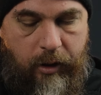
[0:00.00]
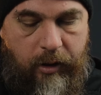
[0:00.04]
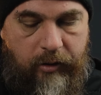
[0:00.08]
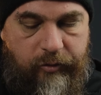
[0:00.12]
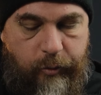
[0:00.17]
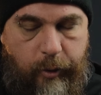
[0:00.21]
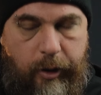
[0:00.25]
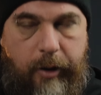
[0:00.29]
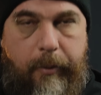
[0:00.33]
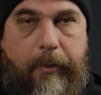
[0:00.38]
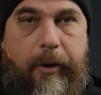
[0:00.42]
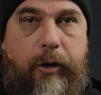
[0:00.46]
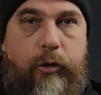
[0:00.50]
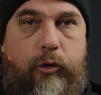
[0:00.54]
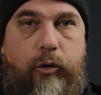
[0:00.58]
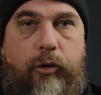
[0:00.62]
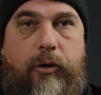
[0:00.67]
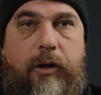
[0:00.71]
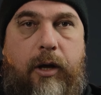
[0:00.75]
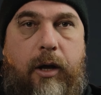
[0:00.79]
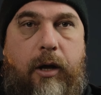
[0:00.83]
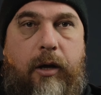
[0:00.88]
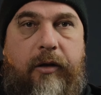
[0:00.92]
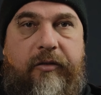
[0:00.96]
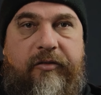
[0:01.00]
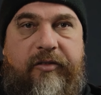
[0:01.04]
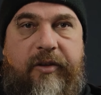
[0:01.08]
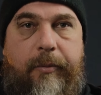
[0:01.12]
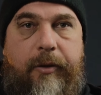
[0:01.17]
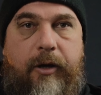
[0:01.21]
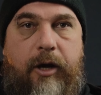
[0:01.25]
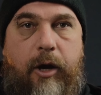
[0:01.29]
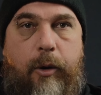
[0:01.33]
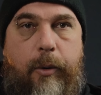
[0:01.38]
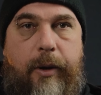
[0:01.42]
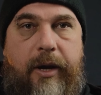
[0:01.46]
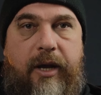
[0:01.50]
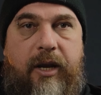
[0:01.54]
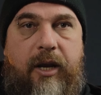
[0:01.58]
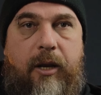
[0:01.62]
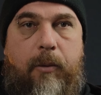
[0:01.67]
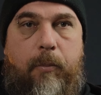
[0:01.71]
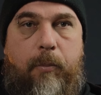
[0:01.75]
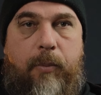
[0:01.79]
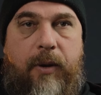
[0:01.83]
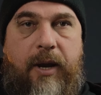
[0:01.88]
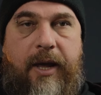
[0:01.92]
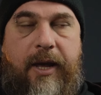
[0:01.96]
So what I'm going to do now is let me go ahead
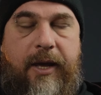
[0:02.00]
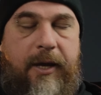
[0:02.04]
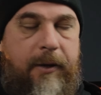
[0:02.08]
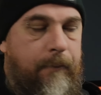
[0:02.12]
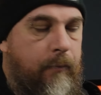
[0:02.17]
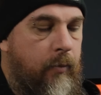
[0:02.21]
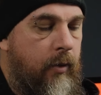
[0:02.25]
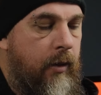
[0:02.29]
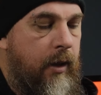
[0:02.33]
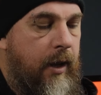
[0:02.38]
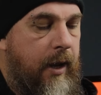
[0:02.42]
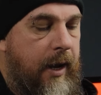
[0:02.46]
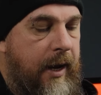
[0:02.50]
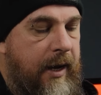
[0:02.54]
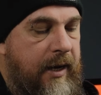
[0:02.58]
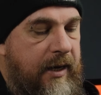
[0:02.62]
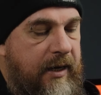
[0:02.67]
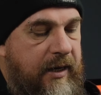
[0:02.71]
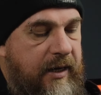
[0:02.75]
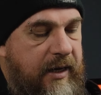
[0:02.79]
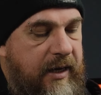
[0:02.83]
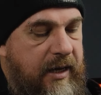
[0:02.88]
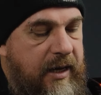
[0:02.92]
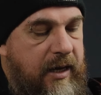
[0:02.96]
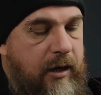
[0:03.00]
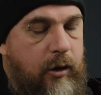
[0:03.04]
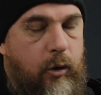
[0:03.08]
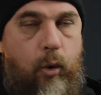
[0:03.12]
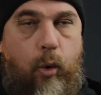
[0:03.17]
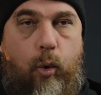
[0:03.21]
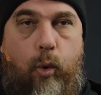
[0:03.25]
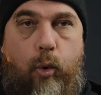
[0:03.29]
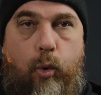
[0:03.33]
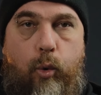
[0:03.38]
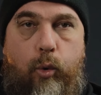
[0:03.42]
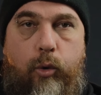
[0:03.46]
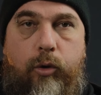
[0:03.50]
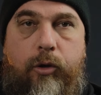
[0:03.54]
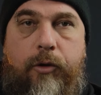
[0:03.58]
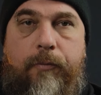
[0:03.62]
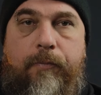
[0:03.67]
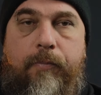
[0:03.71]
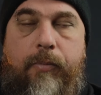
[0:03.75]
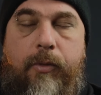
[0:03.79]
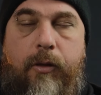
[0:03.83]
and play a D chord